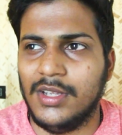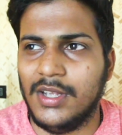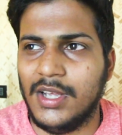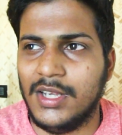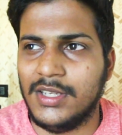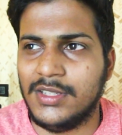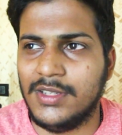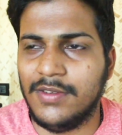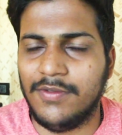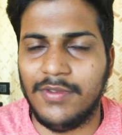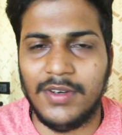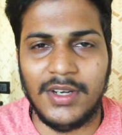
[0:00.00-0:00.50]

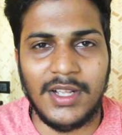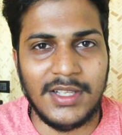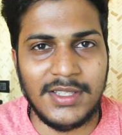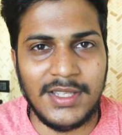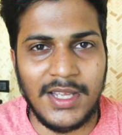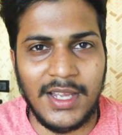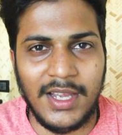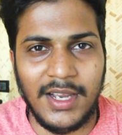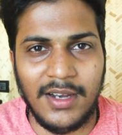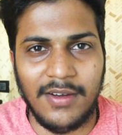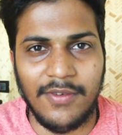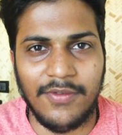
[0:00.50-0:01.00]
as if it
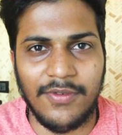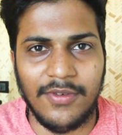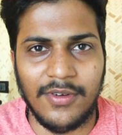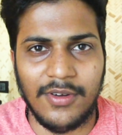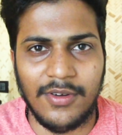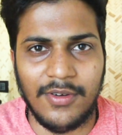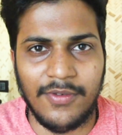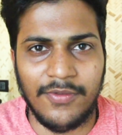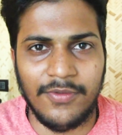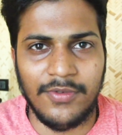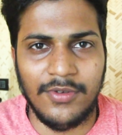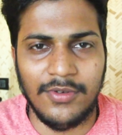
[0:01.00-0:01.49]
has hanged
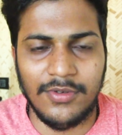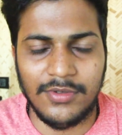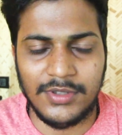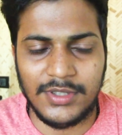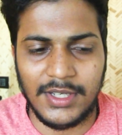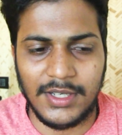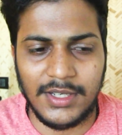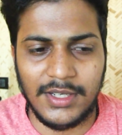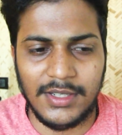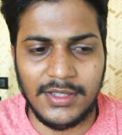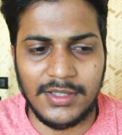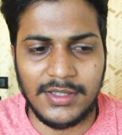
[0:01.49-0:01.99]
for a few
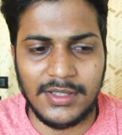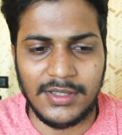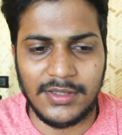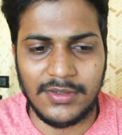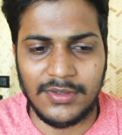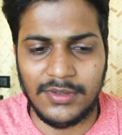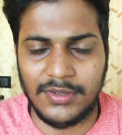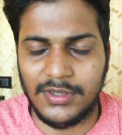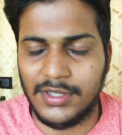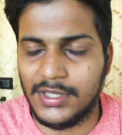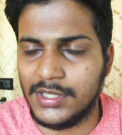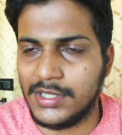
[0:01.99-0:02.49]
seconds
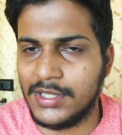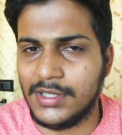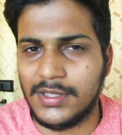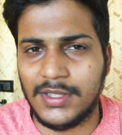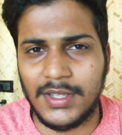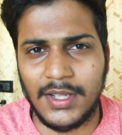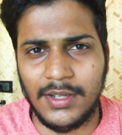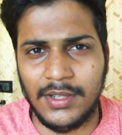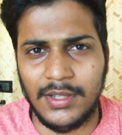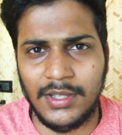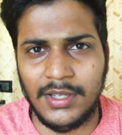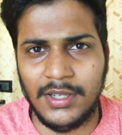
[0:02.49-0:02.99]
so this is
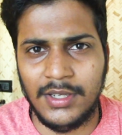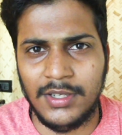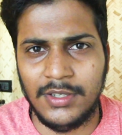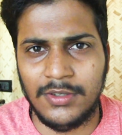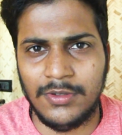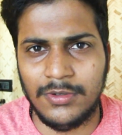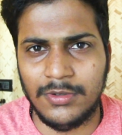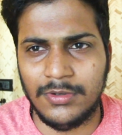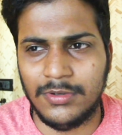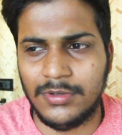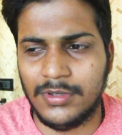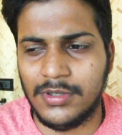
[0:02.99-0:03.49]
another
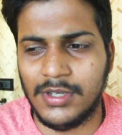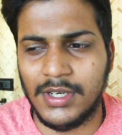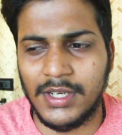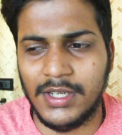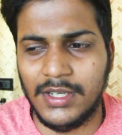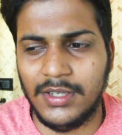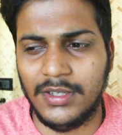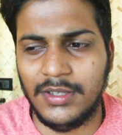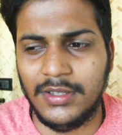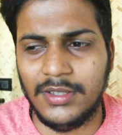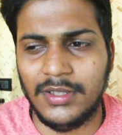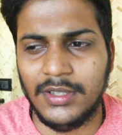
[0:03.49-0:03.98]
issue
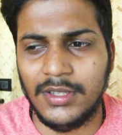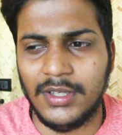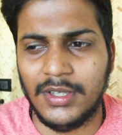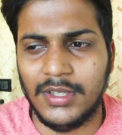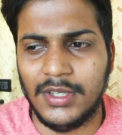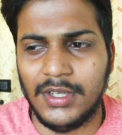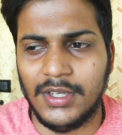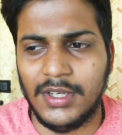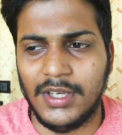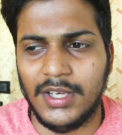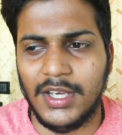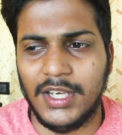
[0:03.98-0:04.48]
I
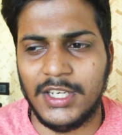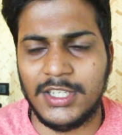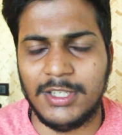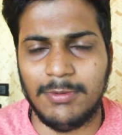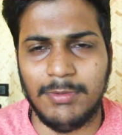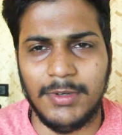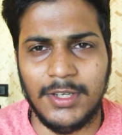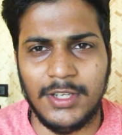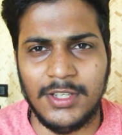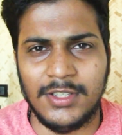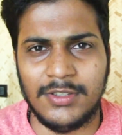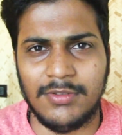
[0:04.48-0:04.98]

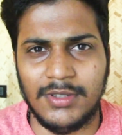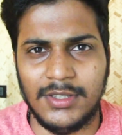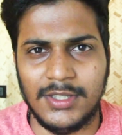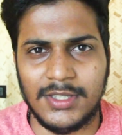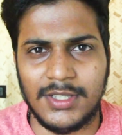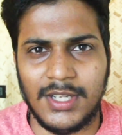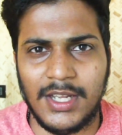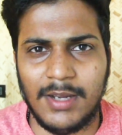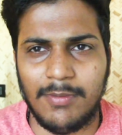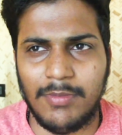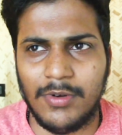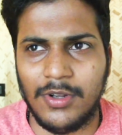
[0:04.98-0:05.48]
experience with
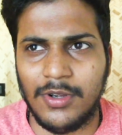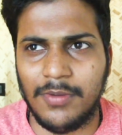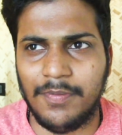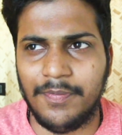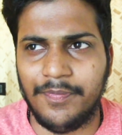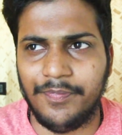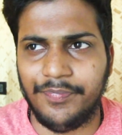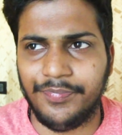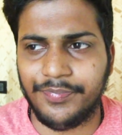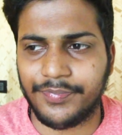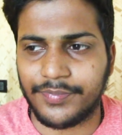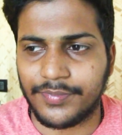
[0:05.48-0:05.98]
this laptop
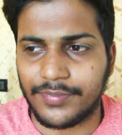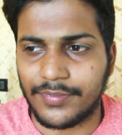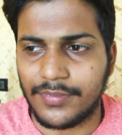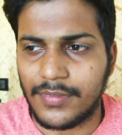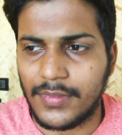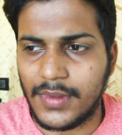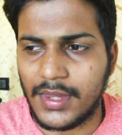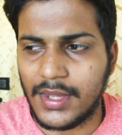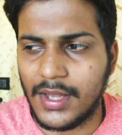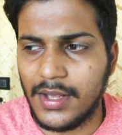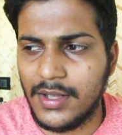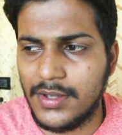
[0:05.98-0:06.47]

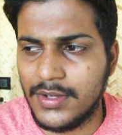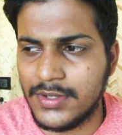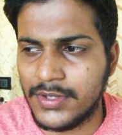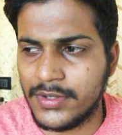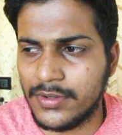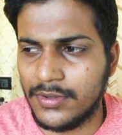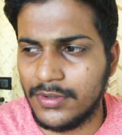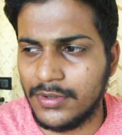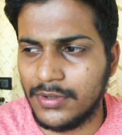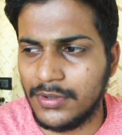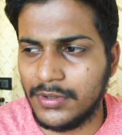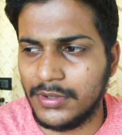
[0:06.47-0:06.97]

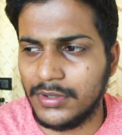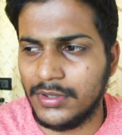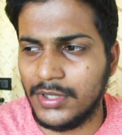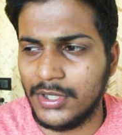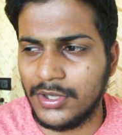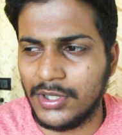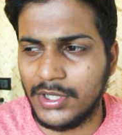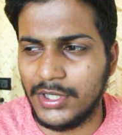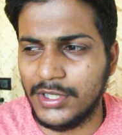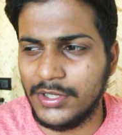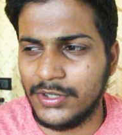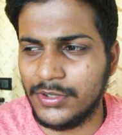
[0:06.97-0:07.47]
so the
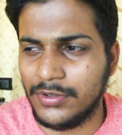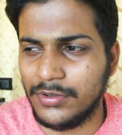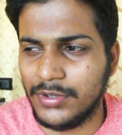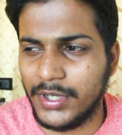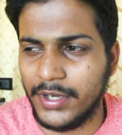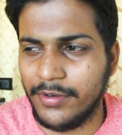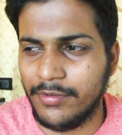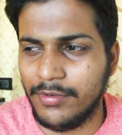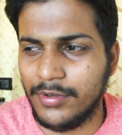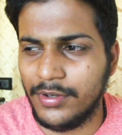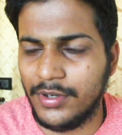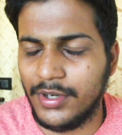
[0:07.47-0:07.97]
third issue
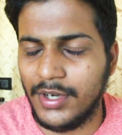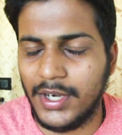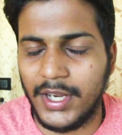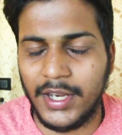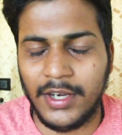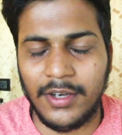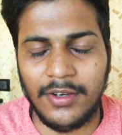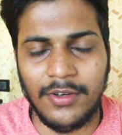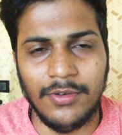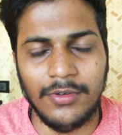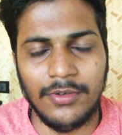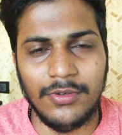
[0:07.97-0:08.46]
I would
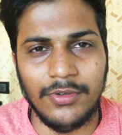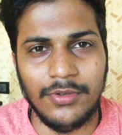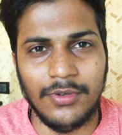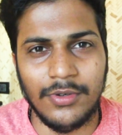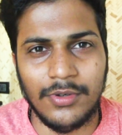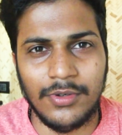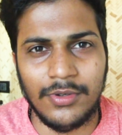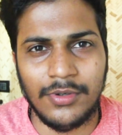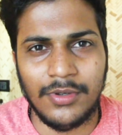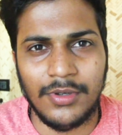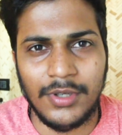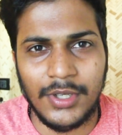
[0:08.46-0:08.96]
like you to
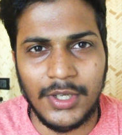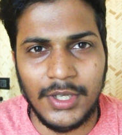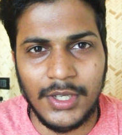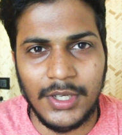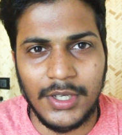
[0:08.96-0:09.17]
know